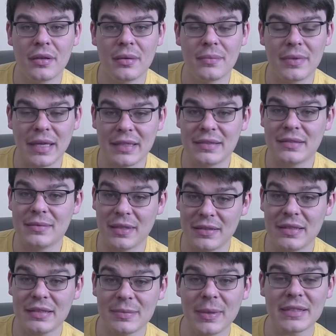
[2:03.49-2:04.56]
This
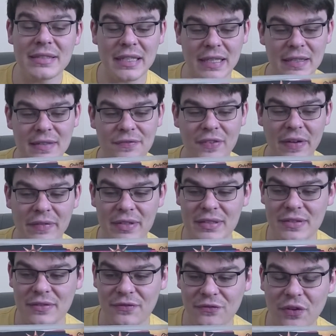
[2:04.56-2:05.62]
is my second
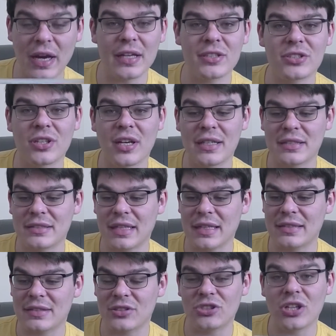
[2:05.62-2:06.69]
favorite franchise
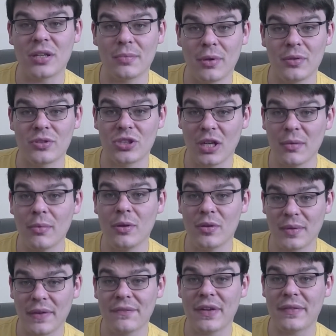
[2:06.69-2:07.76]
next to Shenmue. Shenmue
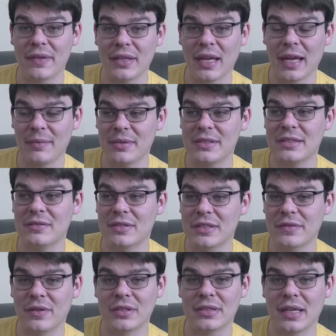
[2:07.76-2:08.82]
is my favorite gaming
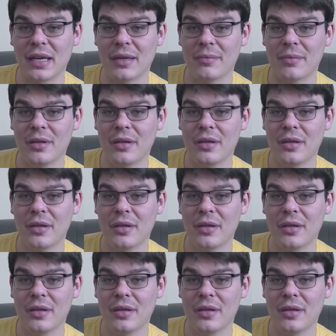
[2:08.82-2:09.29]
series of all time.